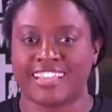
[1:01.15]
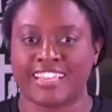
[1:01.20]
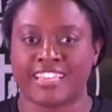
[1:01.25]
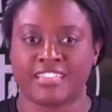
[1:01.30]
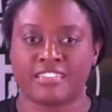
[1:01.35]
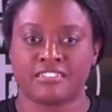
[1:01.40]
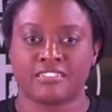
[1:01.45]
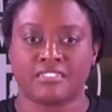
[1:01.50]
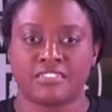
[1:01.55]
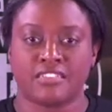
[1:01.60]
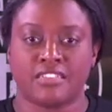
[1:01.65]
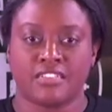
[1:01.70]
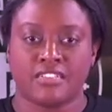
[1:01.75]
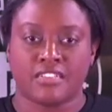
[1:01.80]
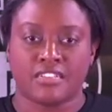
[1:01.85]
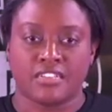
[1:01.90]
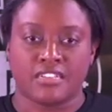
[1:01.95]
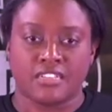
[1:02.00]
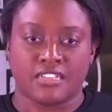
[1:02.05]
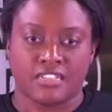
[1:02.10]

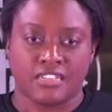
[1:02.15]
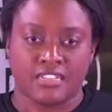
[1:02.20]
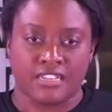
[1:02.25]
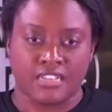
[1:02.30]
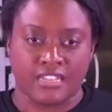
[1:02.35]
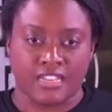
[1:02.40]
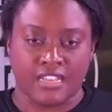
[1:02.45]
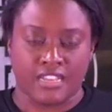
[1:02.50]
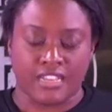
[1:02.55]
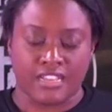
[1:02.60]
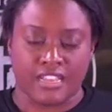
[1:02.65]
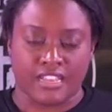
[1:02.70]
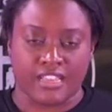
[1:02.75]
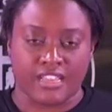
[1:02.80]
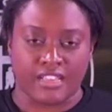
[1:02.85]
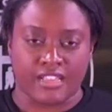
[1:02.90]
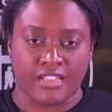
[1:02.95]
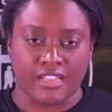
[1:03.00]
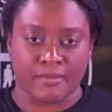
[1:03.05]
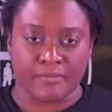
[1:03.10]

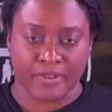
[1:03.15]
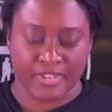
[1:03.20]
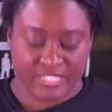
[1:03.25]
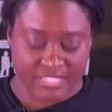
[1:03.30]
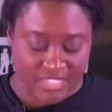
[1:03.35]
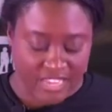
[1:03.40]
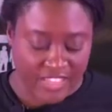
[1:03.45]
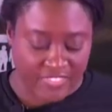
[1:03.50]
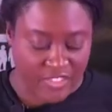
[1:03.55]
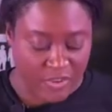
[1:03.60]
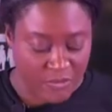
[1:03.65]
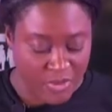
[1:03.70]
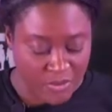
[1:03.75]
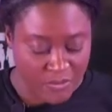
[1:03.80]
And praise God that we